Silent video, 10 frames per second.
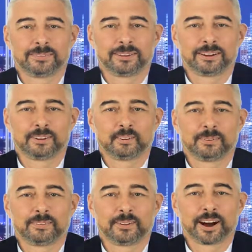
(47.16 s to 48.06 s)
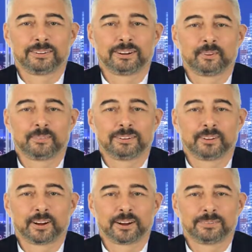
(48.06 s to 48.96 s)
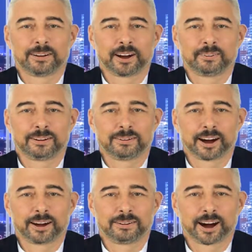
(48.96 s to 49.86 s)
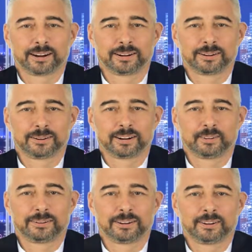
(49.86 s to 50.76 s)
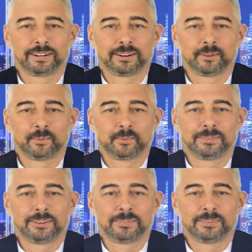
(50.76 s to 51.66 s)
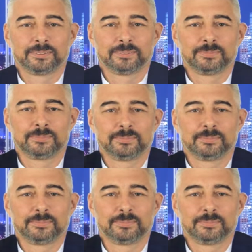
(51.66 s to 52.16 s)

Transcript: It is reported in the blog, DMarket Blog on the official website of the company.